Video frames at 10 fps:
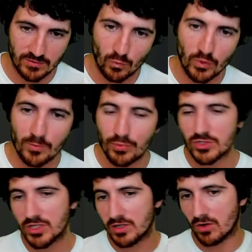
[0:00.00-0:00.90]
so we're
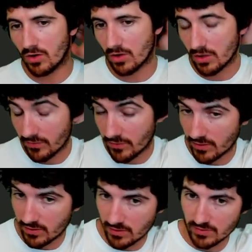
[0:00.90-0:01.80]
pushing all of
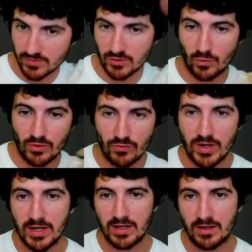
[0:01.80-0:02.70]
the, so we're
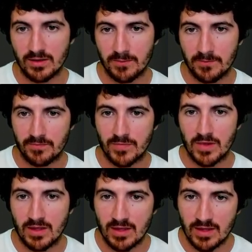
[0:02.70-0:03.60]
reading,
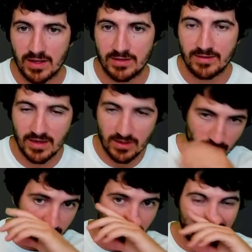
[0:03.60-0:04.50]
let's say
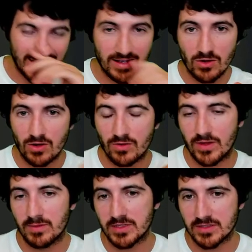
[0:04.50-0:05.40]
we're reading all of
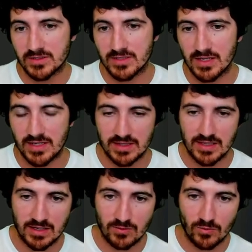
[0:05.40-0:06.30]
the images and
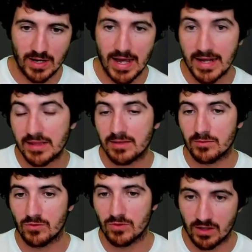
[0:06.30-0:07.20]
then we're adding
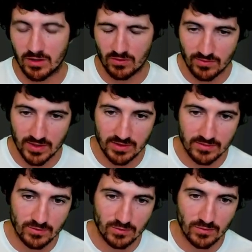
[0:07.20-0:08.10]
them to the queue,
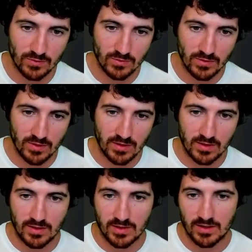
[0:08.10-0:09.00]
right? So
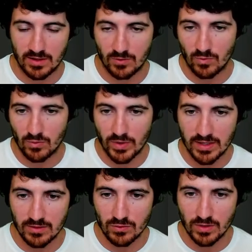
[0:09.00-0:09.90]
what we
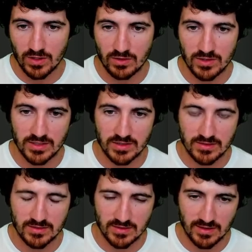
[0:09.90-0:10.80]
can do here
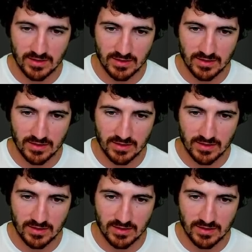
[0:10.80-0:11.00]
is